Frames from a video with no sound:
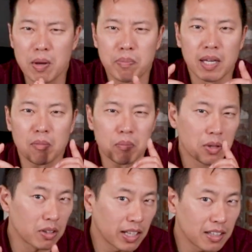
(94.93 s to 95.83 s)
may be a
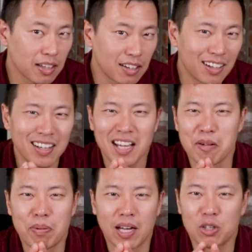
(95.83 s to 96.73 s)
millionaire,
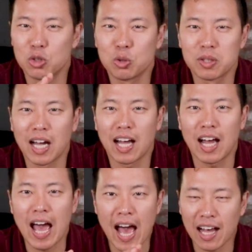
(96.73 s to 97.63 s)
but you do
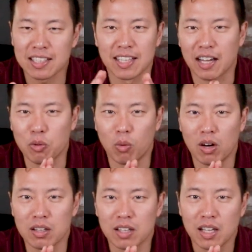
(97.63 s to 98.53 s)
not act like one.